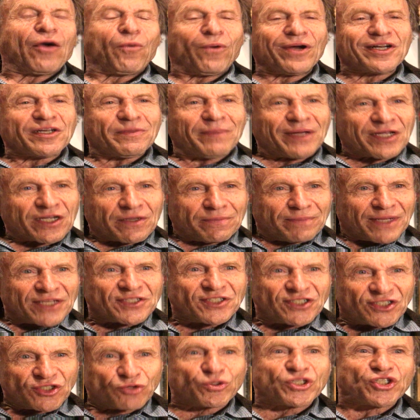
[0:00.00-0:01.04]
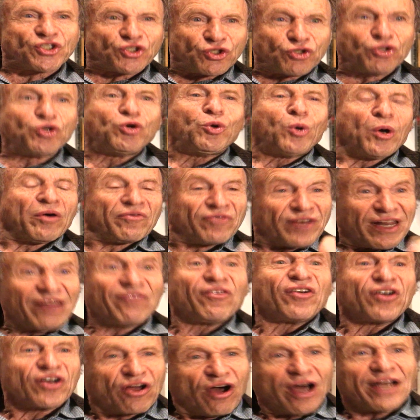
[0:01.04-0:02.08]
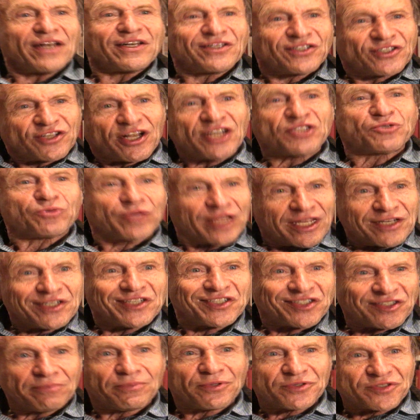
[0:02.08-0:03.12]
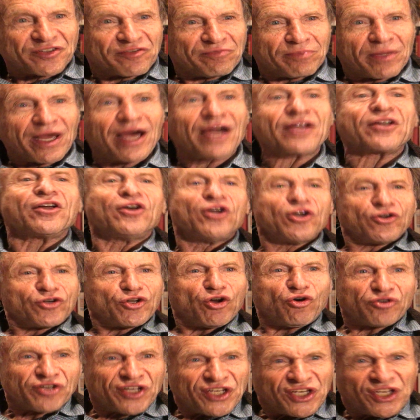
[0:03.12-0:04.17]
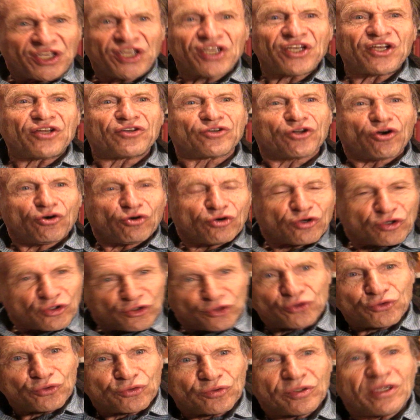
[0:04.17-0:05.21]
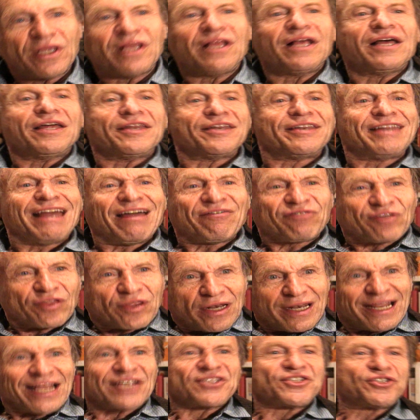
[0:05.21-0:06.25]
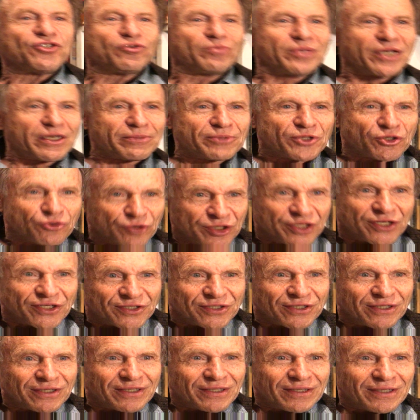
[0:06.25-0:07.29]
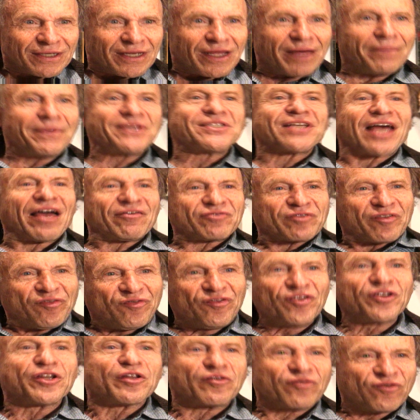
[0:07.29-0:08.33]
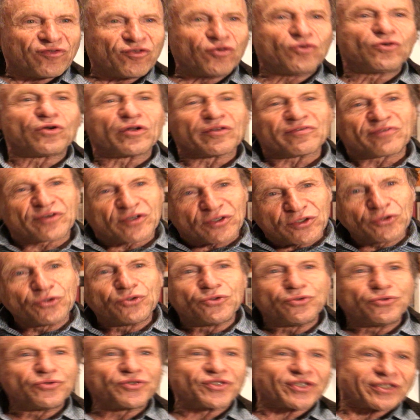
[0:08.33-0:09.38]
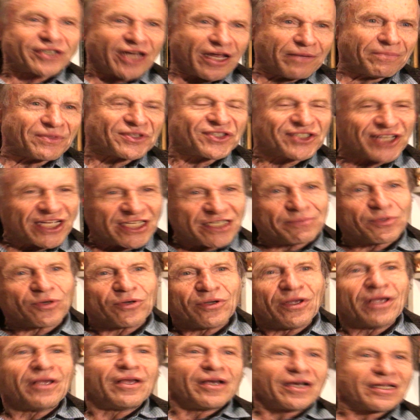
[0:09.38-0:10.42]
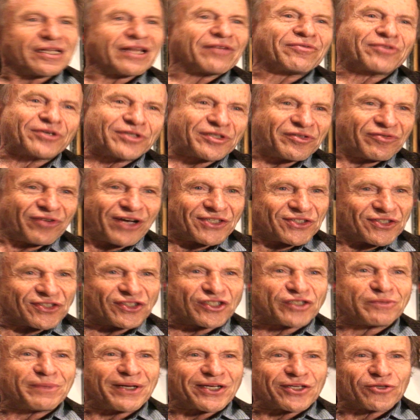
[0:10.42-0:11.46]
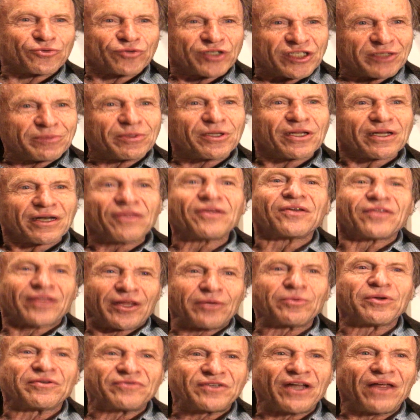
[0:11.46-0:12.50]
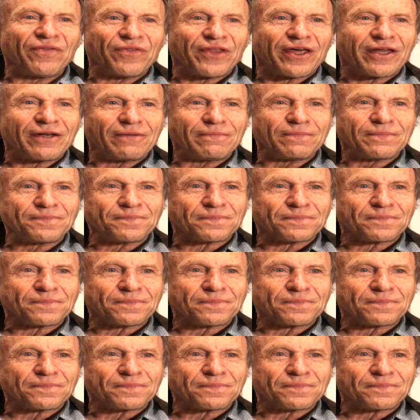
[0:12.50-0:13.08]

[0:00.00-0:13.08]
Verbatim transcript: I want to make a message which you, who have never got in touch with any symbols of mine, no key, no clue, nevertheless, you'll be able to read it. It means I have to fill it full of clues and unmistakable, clever devices to make it readable, and I think they will have done that.